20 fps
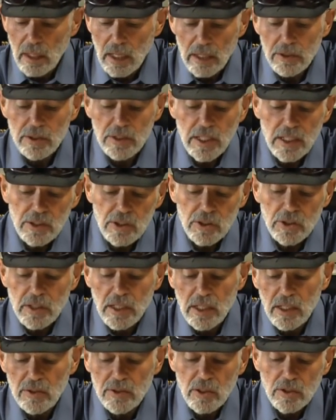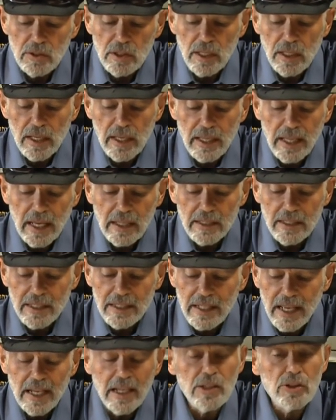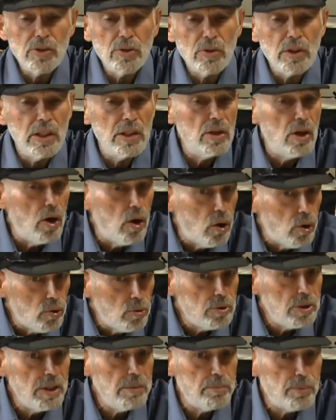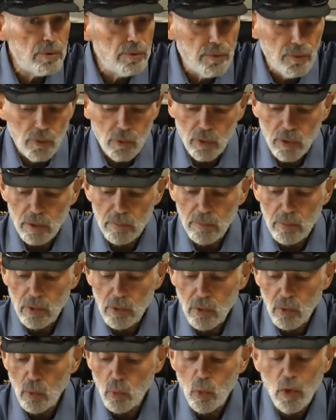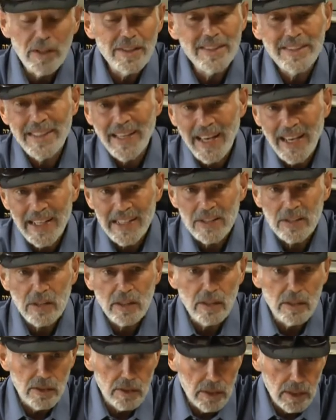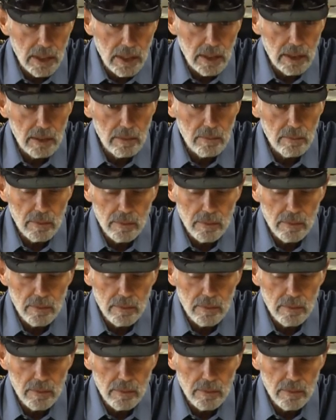Our sages tell us that, the, that an angel can only perform one task at a time.